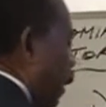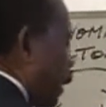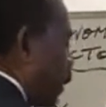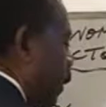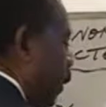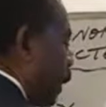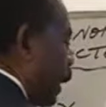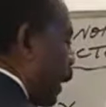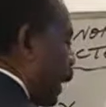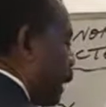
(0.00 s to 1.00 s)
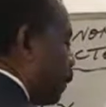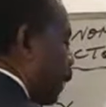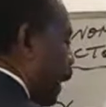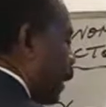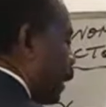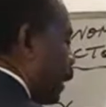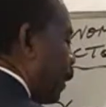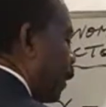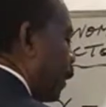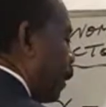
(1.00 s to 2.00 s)
is called the
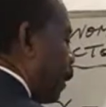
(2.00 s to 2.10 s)
expanded